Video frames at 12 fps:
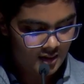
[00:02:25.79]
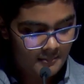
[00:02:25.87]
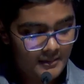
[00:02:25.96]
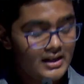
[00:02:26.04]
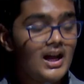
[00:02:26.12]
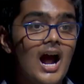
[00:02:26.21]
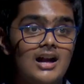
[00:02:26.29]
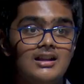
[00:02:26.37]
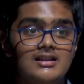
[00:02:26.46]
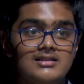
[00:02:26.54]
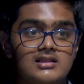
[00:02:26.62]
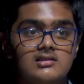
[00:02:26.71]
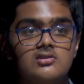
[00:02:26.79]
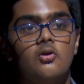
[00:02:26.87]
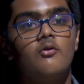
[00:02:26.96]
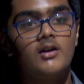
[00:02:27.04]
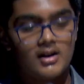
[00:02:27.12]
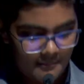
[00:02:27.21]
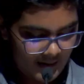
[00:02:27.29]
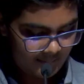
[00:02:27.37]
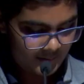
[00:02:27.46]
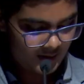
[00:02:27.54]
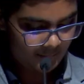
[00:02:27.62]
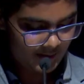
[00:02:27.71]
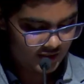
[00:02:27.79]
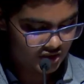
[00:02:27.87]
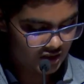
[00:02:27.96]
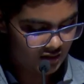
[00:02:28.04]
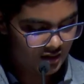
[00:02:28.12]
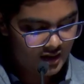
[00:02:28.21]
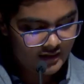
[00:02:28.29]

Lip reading: Many adolescents, overcome by peer pressure,